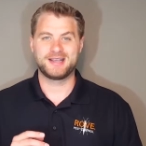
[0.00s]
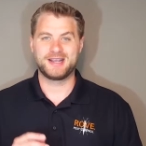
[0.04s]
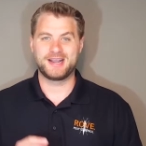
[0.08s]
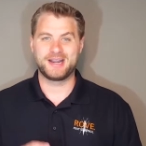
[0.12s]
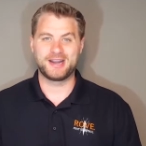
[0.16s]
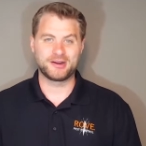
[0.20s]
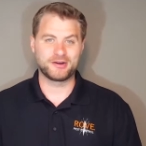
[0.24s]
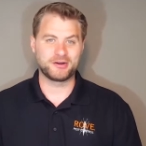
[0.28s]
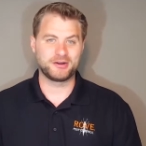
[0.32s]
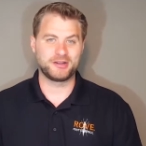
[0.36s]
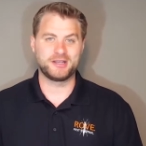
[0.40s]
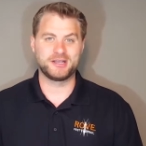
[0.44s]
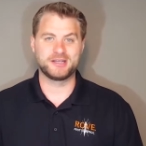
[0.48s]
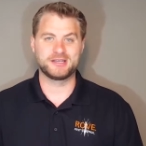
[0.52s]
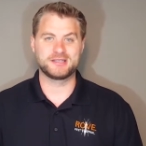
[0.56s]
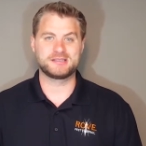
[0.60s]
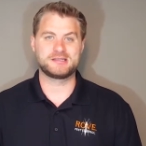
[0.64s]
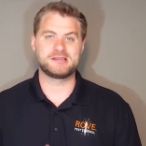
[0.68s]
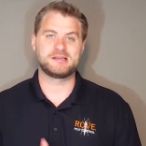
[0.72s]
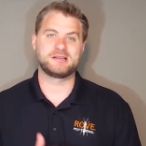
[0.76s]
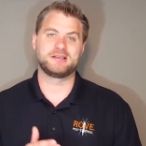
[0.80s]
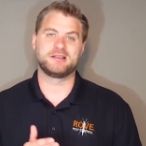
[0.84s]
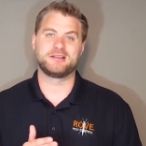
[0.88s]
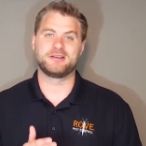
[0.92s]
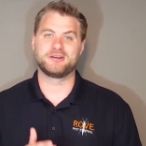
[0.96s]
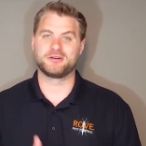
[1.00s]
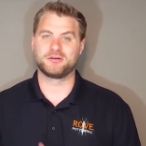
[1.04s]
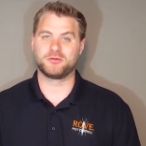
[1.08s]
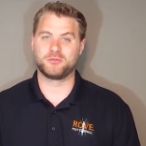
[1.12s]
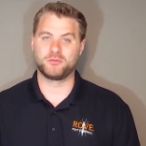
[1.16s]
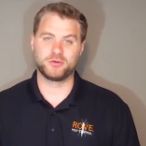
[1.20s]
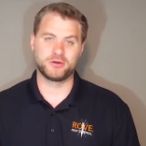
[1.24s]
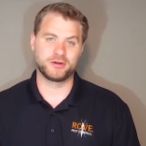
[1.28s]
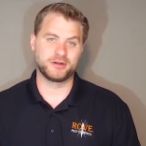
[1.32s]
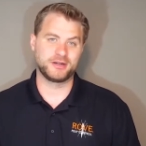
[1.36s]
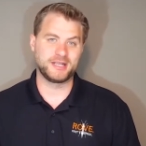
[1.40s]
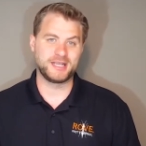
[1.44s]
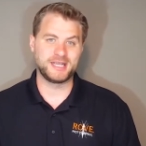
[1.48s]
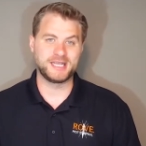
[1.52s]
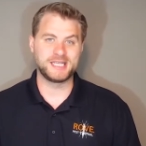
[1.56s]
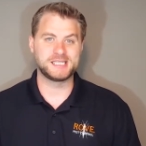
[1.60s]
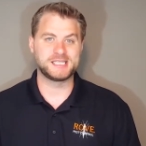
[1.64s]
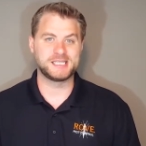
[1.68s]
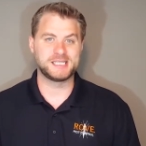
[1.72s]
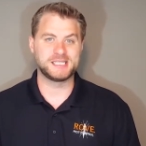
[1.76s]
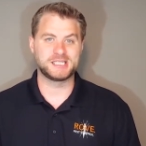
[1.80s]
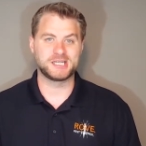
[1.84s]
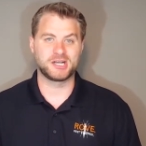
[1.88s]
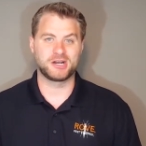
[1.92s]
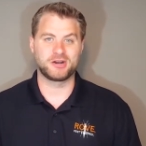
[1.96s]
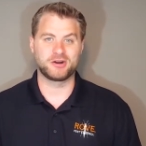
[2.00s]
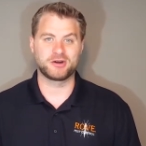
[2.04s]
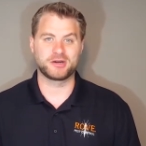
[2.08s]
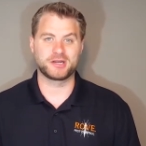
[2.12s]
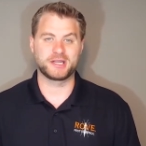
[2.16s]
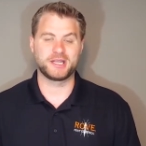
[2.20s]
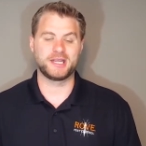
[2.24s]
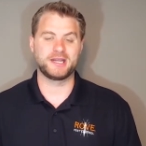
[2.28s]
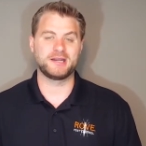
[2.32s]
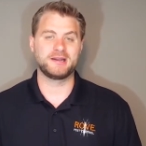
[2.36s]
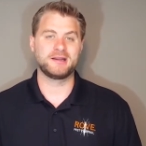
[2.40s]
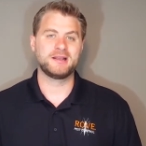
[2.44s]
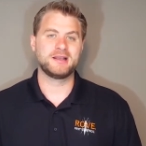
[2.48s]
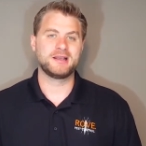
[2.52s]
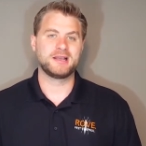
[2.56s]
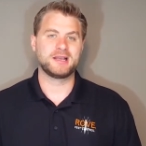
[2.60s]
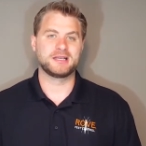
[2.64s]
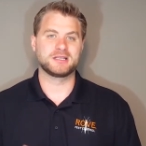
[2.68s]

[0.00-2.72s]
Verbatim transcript: areas, we're an easy target,